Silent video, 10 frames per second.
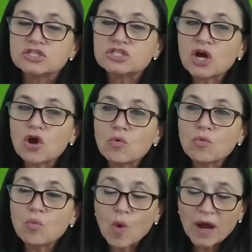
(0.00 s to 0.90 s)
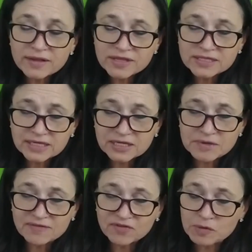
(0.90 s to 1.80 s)
So one thing that
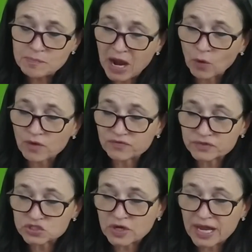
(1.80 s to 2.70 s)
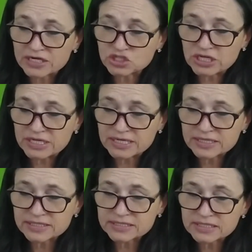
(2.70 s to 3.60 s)
can be a very powerful strategy
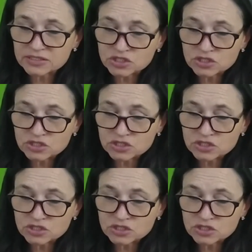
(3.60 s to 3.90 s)
is